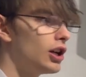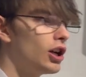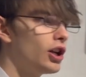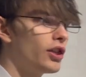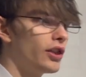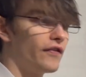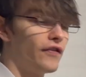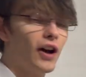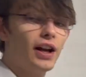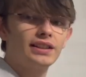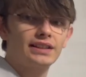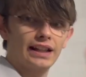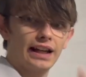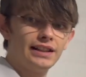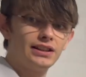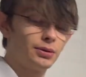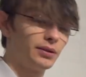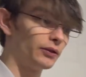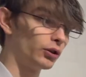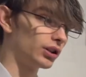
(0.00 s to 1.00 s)
The first case
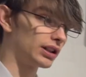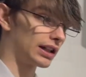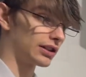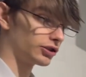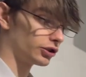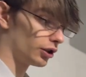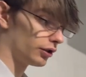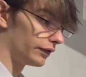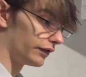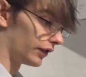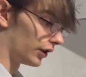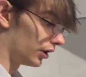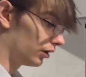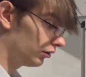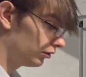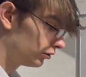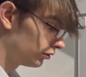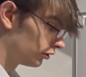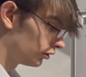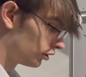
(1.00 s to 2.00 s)
that we've looked at so far,
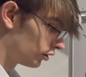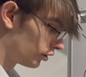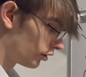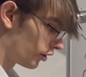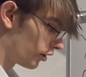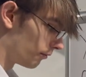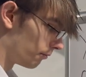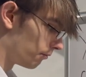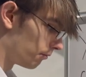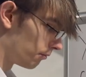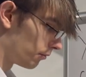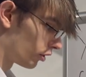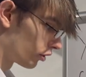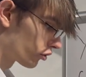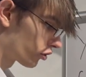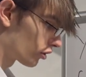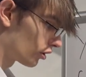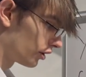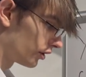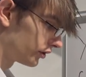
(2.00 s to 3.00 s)
the
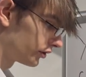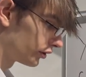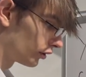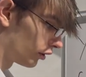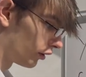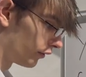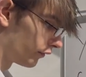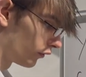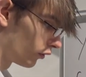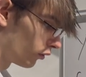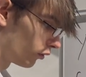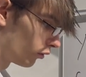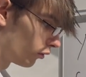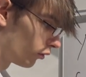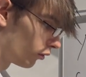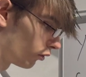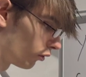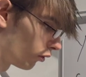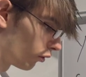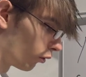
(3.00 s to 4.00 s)
modulus of
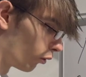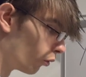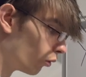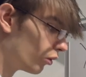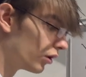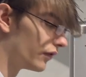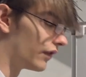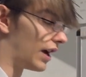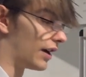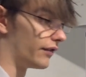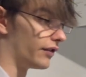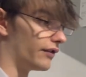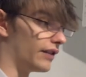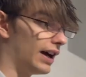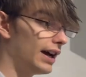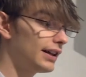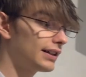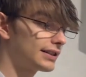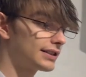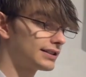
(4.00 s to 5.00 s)
all of f of
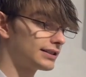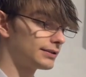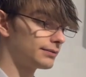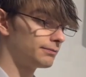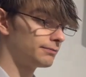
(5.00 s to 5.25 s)
x,